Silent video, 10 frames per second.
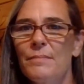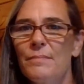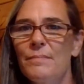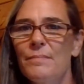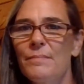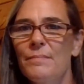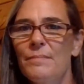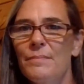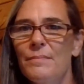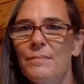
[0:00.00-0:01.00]

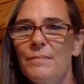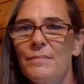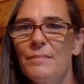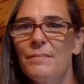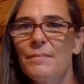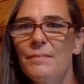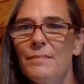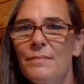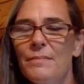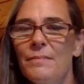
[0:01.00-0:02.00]

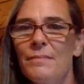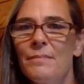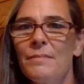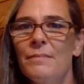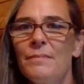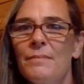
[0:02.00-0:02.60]
(silence)